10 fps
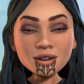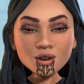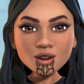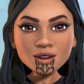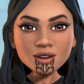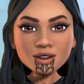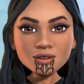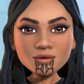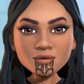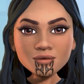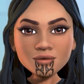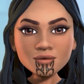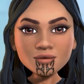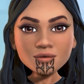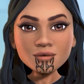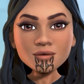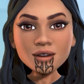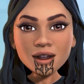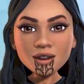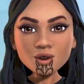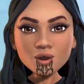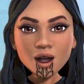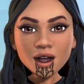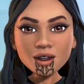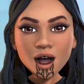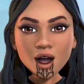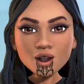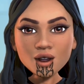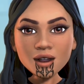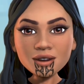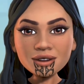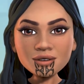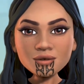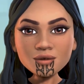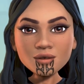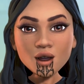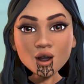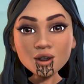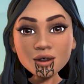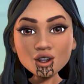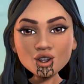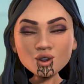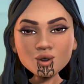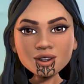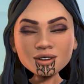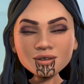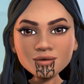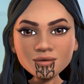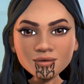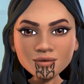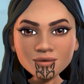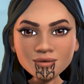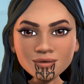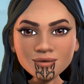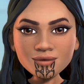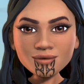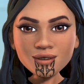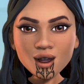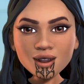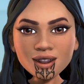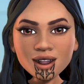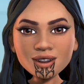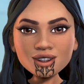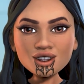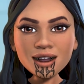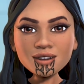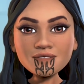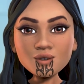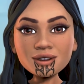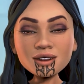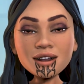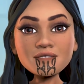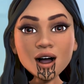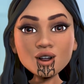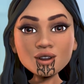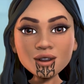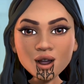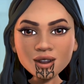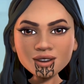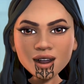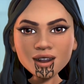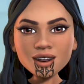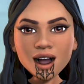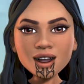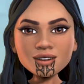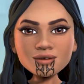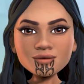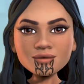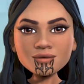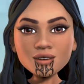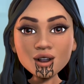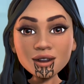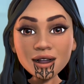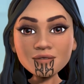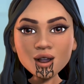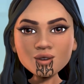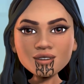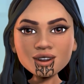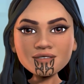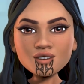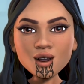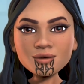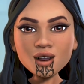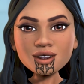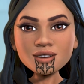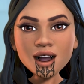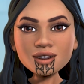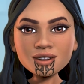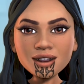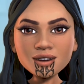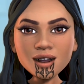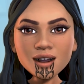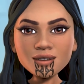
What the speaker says: drinks, and wai ārani, orange juice. On this shelf, we have our toenga kai, or leftovers from last night's dinner.